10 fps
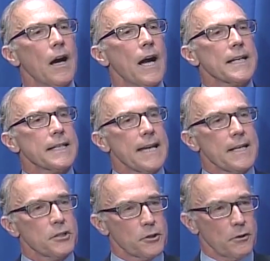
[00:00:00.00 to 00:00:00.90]
I
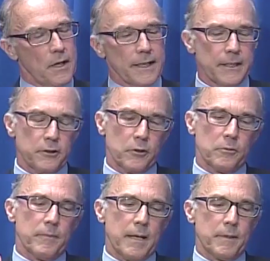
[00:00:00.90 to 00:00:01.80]
can't do. I can
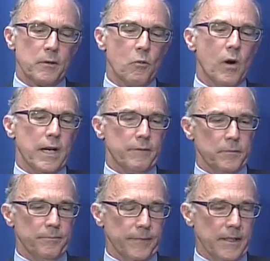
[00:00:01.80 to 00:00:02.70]
do maybe one of
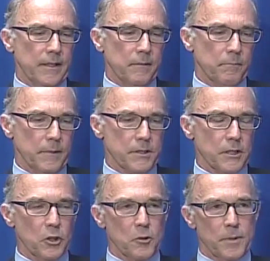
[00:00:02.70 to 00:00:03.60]
them. It's
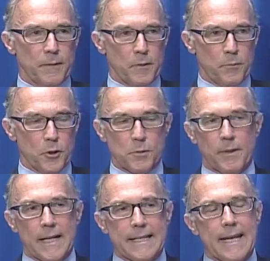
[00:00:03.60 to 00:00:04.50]
a little bit of a push,
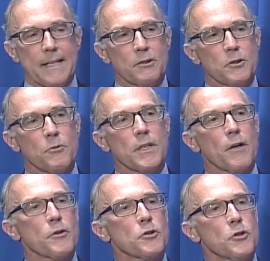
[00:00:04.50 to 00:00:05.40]
but I can't do the
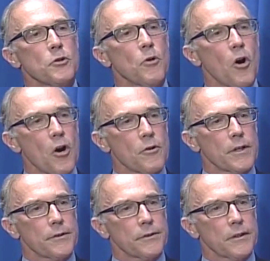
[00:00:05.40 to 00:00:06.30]
other two
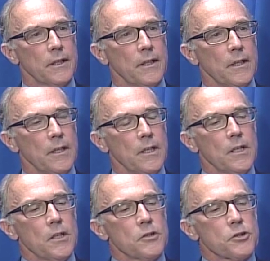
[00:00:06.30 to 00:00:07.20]
arteries.
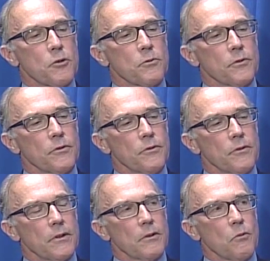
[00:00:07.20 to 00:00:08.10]
Okay. So
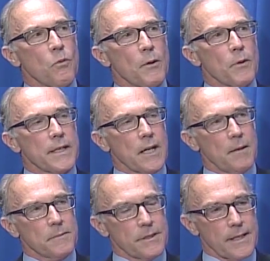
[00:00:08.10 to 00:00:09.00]
when we
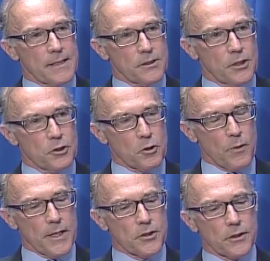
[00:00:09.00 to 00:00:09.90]
come to that
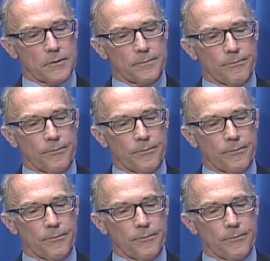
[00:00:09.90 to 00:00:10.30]
situation,